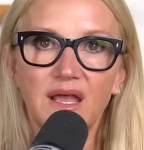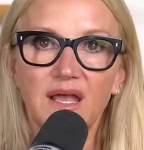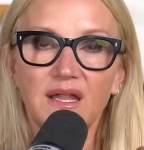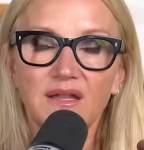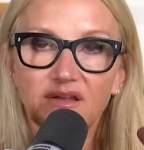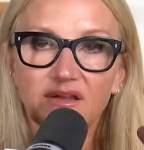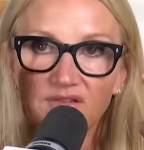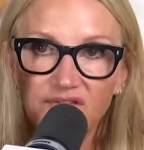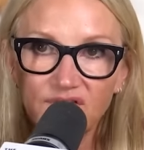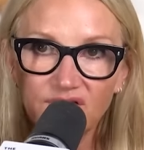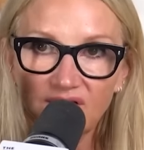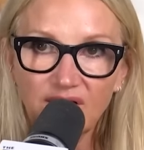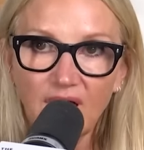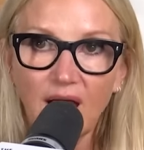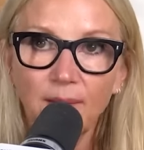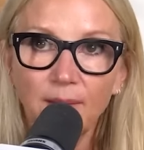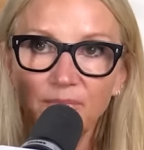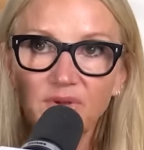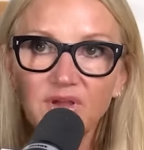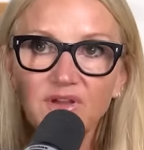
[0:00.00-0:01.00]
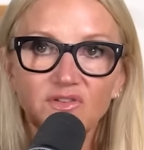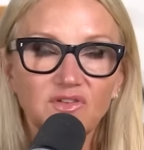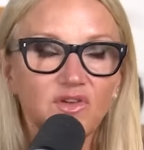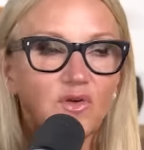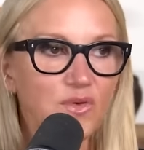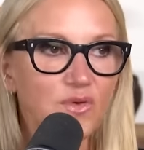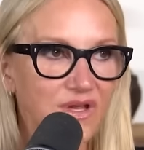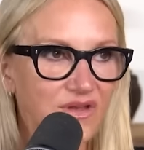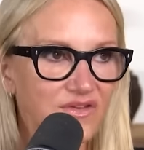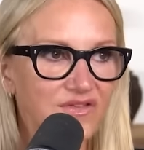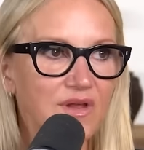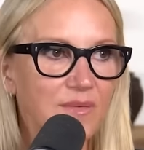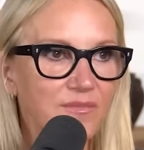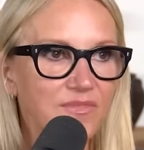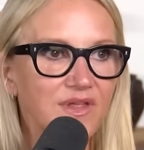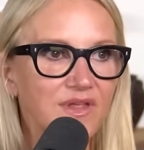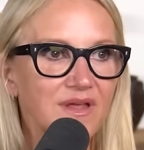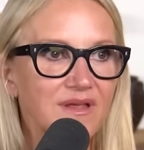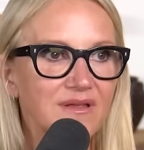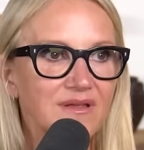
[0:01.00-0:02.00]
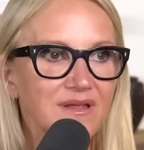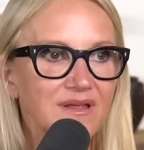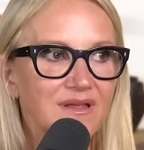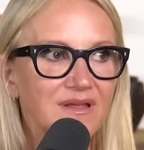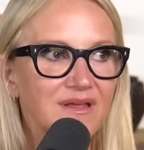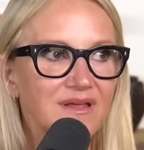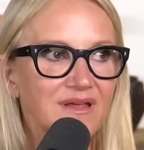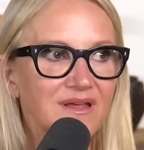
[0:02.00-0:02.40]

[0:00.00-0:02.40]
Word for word: And stopping doing something